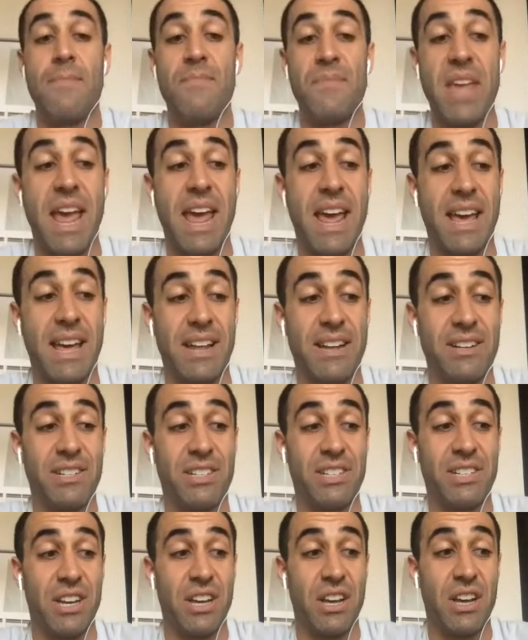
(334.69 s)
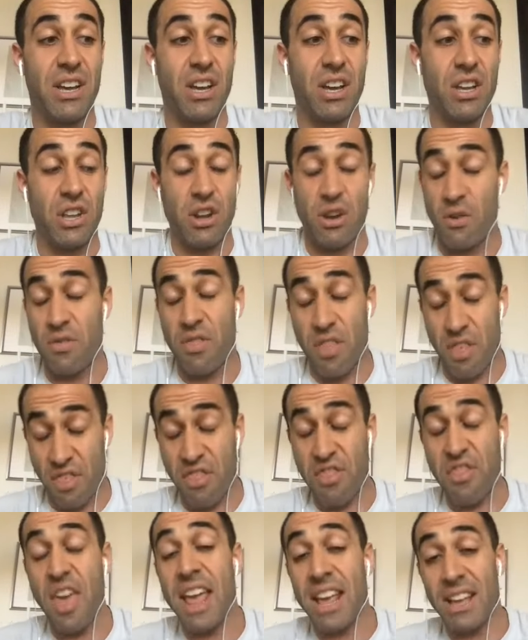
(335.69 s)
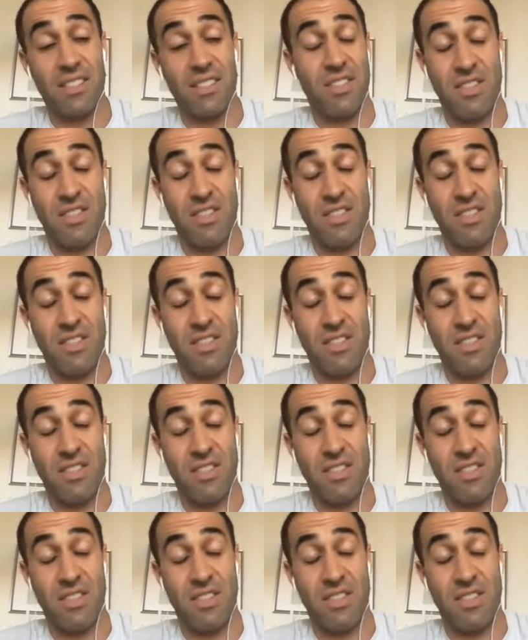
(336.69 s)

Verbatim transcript: and you know thank